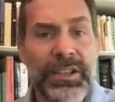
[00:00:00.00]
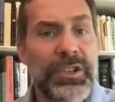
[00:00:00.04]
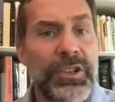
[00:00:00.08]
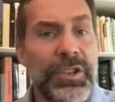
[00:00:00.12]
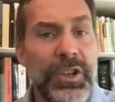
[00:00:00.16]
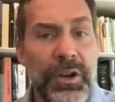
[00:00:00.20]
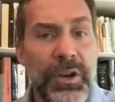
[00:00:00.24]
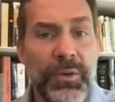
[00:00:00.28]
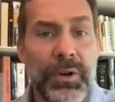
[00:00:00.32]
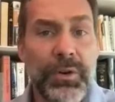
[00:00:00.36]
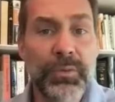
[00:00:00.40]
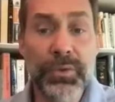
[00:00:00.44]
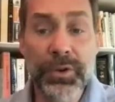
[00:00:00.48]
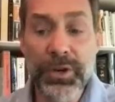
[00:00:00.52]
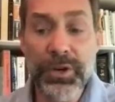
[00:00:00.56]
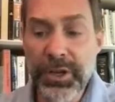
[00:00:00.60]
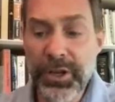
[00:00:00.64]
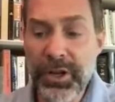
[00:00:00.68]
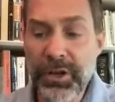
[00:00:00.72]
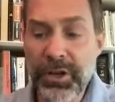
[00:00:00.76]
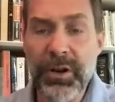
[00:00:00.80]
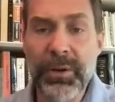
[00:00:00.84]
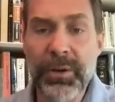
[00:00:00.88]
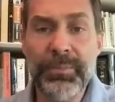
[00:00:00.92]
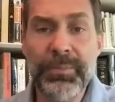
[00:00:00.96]
you know what, we're going to
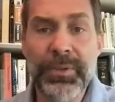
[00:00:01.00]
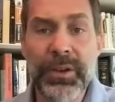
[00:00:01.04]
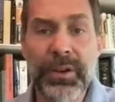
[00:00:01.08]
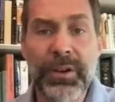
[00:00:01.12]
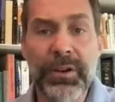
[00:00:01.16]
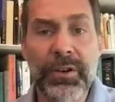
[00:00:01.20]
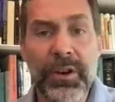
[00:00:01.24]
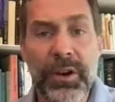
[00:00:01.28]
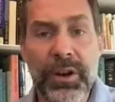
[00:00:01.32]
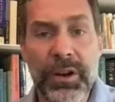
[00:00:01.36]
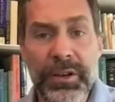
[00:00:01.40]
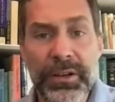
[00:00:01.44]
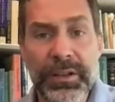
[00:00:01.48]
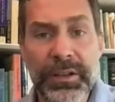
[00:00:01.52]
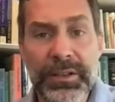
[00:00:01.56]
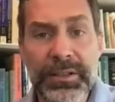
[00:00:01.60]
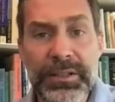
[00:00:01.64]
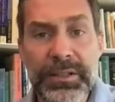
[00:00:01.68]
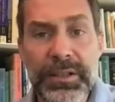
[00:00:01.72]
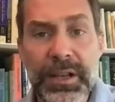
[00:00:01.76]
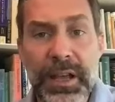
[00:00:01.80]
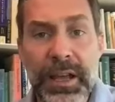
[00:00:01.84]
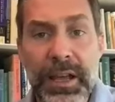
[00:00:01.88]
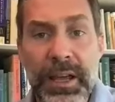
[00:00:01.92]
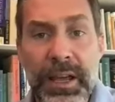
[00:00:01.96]
go up there in
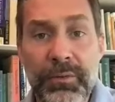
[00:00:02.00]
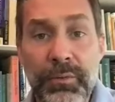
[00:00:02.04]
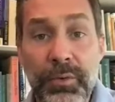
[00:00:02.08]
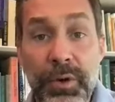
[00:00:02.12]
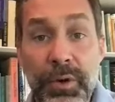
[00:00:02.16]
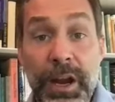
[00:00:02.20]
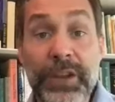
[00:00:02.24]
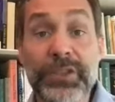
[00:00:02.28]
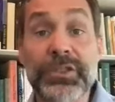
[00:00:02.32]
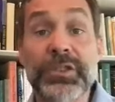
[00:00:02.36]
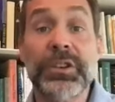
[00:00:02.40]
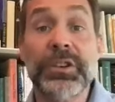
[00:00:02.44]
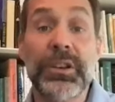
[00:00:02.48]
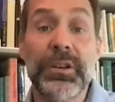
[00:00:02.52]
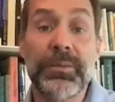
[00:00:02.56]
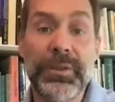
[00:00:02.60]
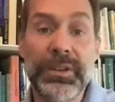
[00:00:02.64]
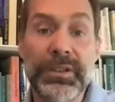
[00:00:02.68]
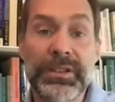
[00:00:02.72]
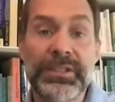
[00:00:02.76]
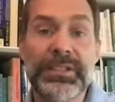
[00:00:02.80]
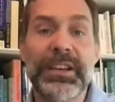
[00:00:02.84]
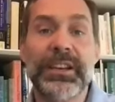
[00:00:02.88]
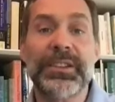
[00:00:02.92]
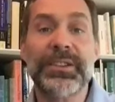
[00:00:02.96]
August and we're actually going to be
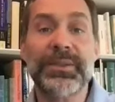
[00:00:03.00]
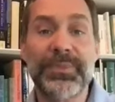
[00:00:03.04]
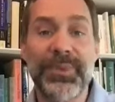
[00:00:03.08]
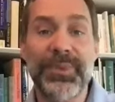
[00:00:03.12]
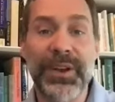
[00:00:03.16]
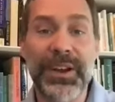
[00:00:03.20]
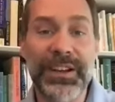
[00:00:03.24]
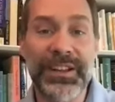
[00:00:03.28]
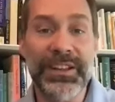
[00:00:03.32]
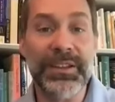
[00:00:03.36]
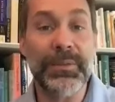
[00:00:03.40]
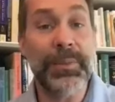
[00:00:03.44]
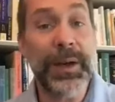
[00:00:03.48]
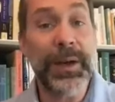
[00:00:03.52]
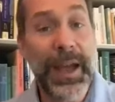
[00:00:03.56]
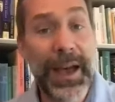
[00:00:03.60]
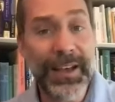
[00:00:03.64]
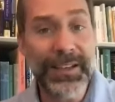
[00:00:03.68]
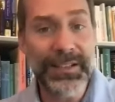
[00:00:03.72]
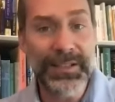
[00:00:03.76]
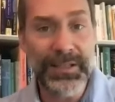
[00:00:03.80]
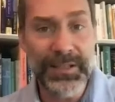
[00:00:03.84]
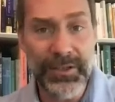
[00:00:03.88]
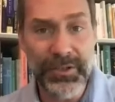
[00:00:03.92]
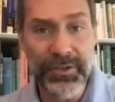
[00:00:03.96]
celebrating the
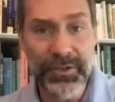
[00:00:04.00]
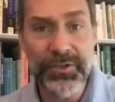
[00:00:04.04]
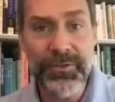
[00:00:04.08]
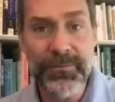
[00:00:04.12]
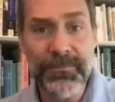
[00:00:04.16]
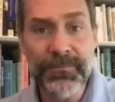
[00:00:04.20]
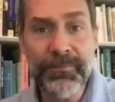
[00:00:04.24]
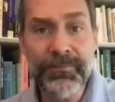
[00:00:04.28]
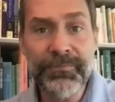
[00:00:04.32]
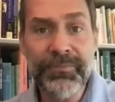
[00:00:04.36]
passage